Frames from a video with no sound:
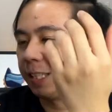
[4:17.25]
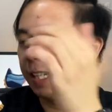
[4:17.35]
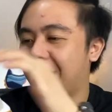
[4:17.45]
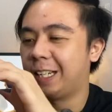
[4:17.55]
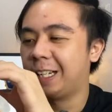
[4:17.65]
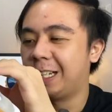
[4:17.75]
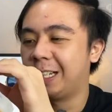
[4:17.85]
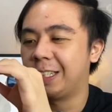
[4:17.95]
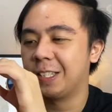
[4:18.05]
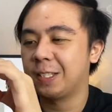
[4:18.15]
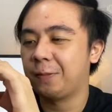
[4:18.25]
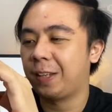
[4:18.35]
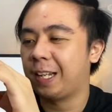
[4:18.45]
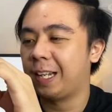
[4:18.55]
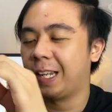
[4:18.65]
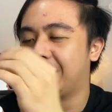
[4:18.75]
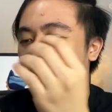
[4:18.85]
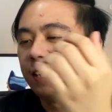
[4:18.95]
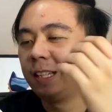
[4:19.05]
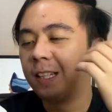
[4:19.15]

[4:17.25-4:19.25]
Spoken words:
but yeah, this is a very light